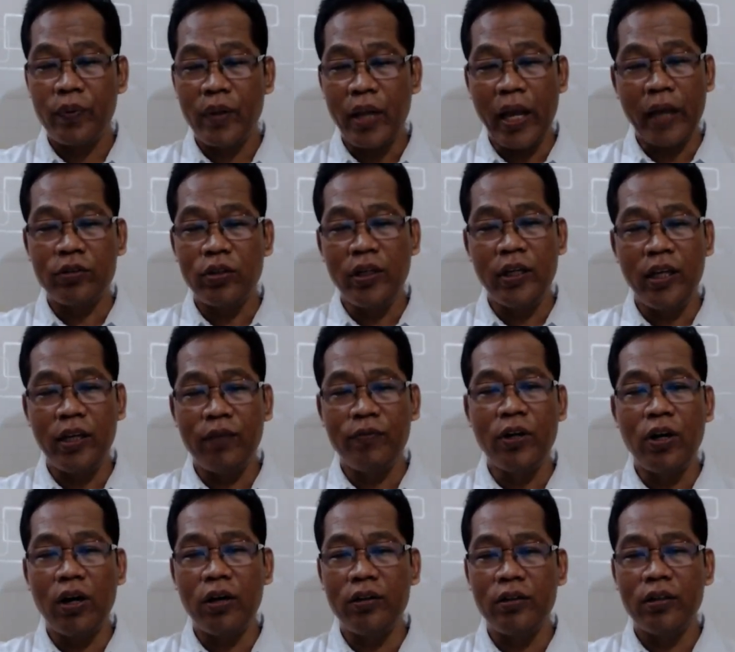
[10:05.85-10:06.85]
Actually, if
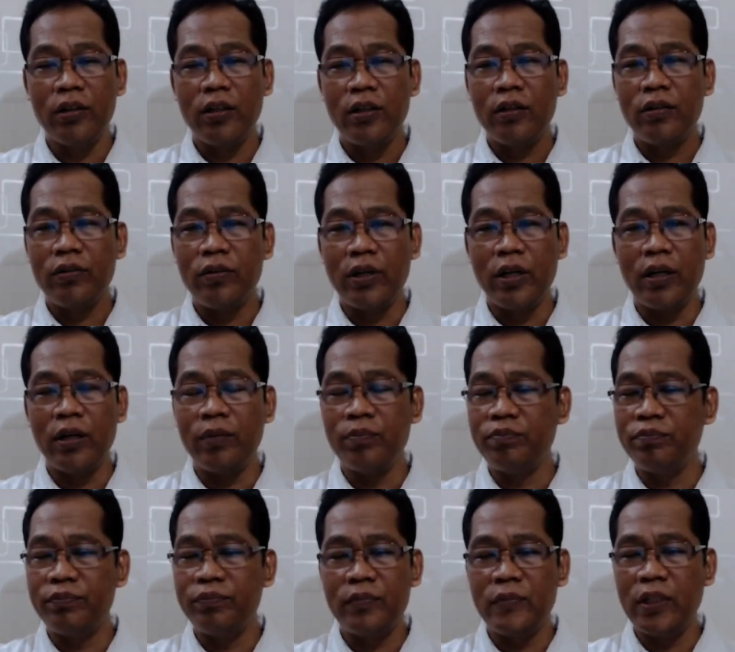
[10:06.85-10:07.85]
God,
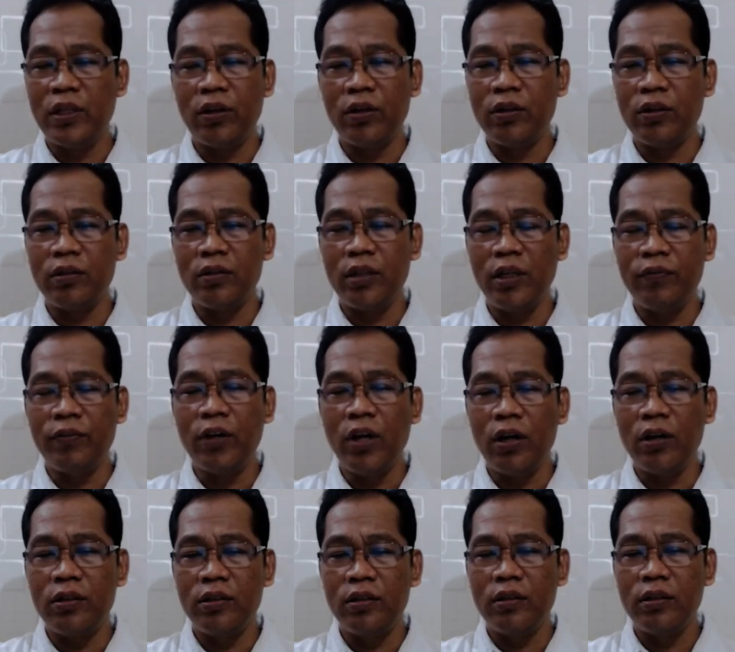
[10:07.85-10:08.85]
if
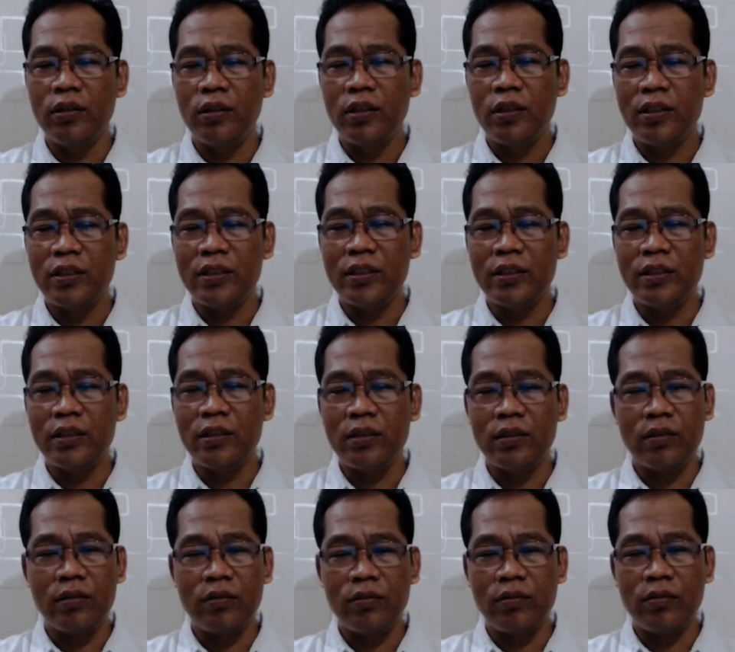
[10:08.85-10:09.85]
God
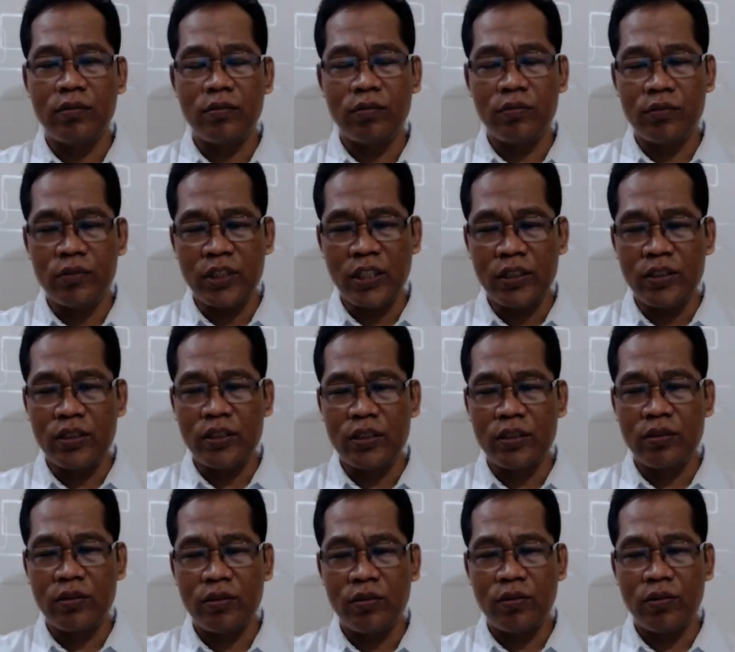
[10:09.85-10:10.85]

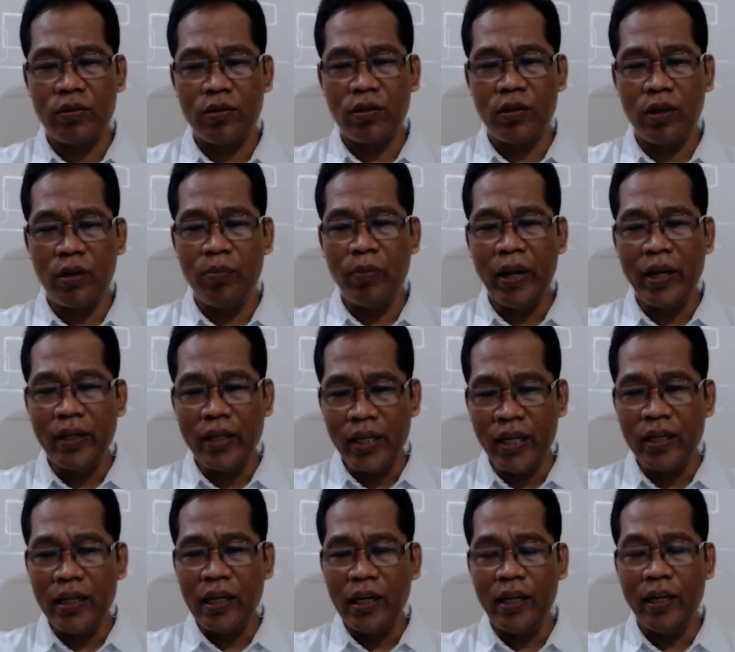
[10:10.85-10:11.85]
judges
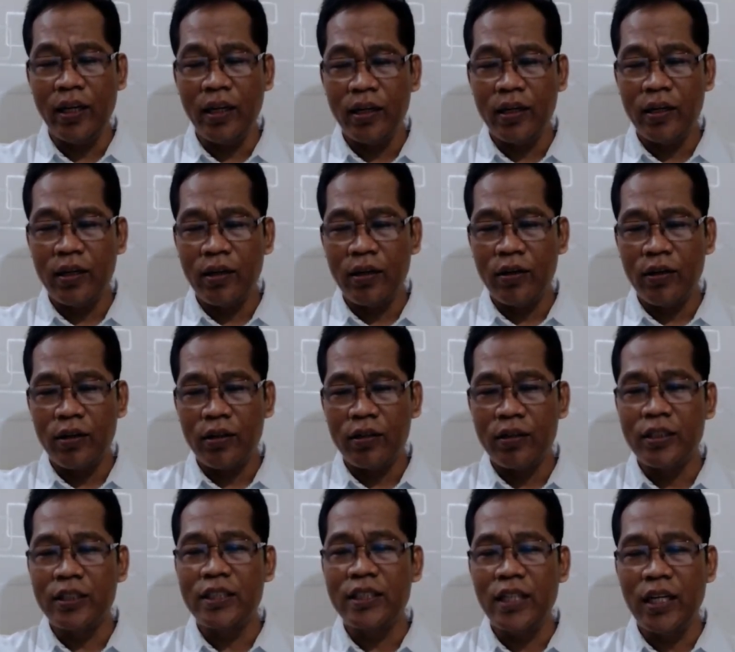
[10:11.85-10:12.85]
immediately
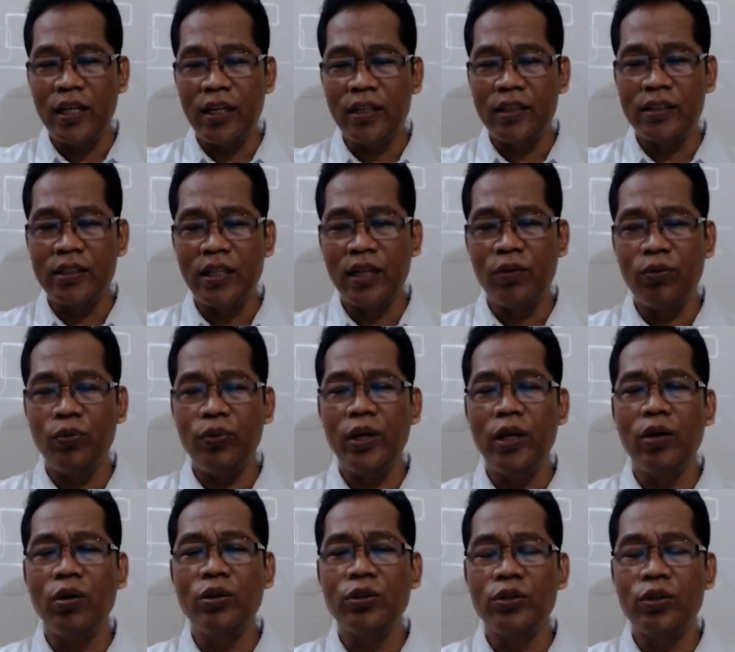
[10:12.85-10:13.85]
the sinners, then we
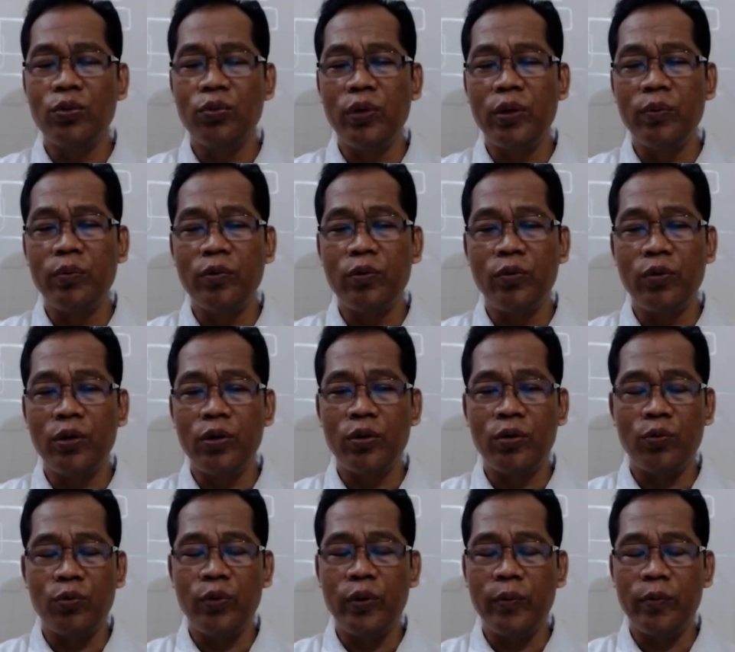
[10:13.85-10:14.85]
also,
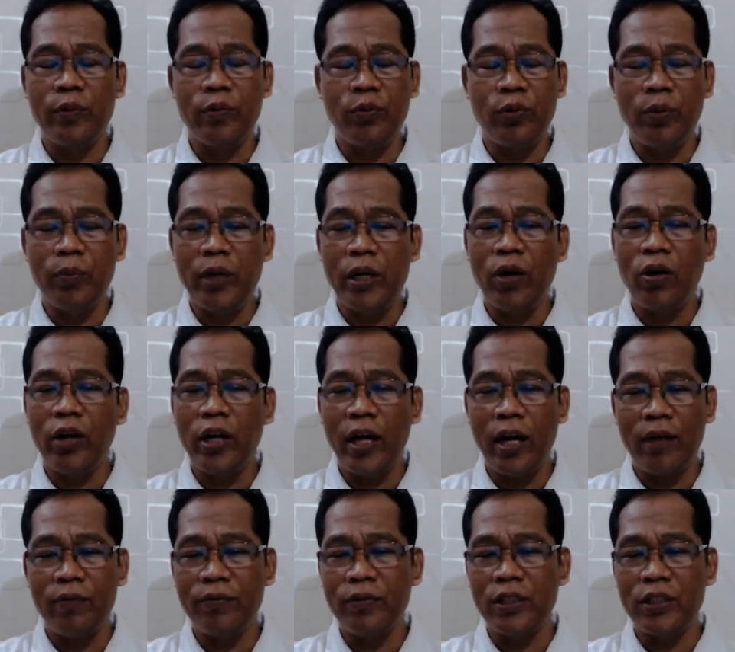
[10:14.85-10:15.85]
we may not
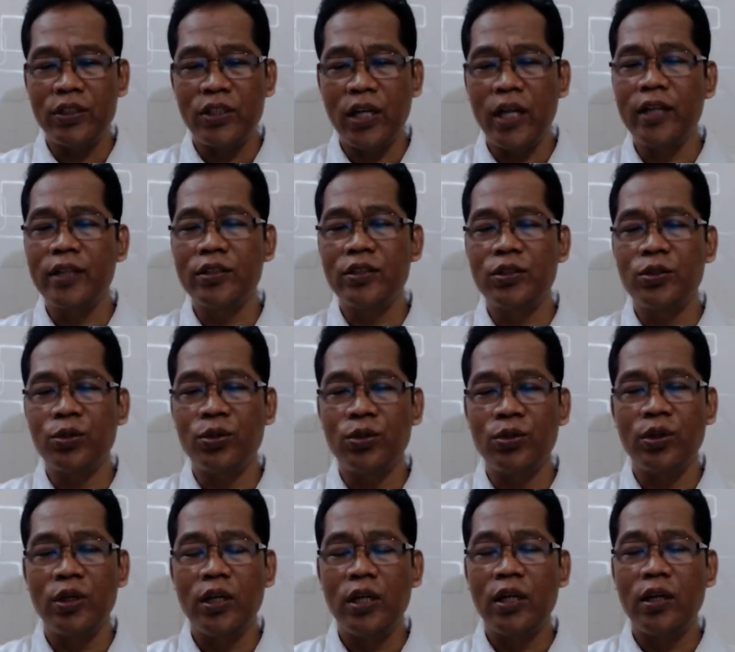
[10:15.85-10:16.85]
have the chance
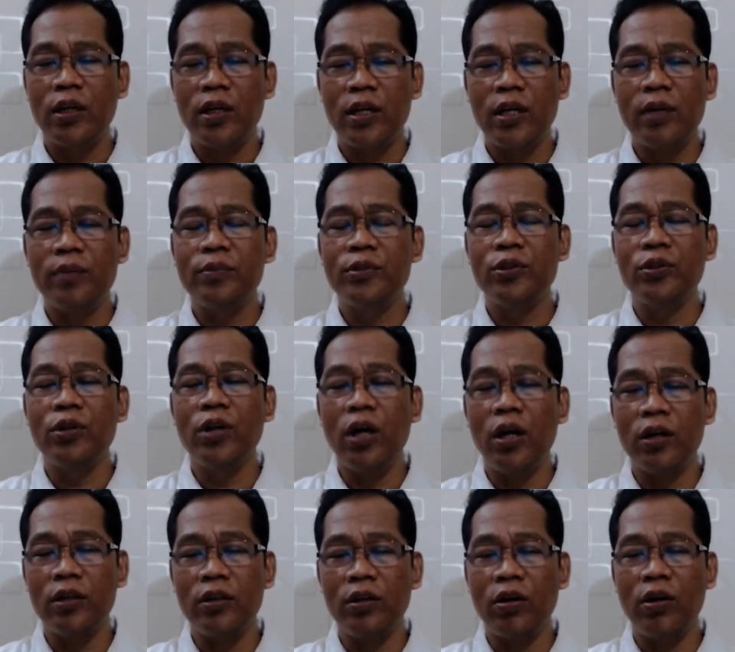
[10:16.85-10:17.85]
to come to
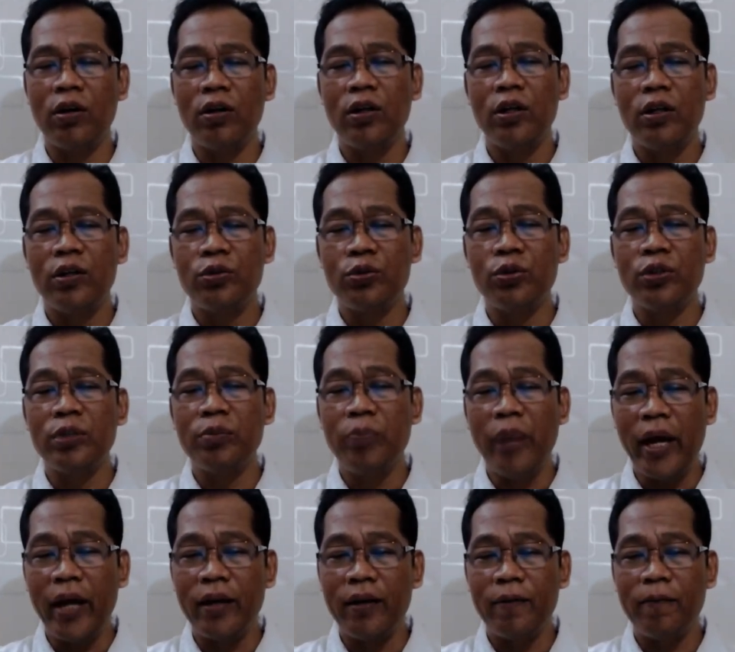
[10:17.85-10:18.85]
God or to
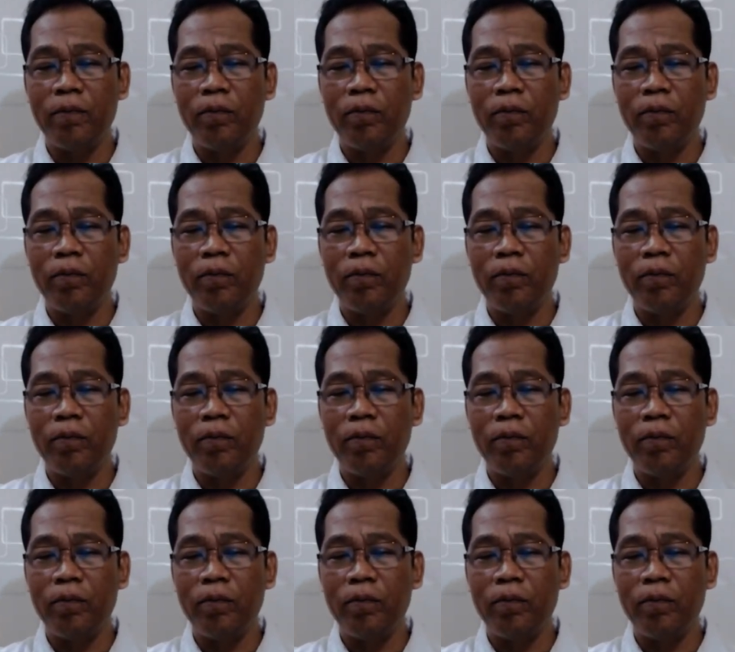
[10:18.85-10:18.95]
repent.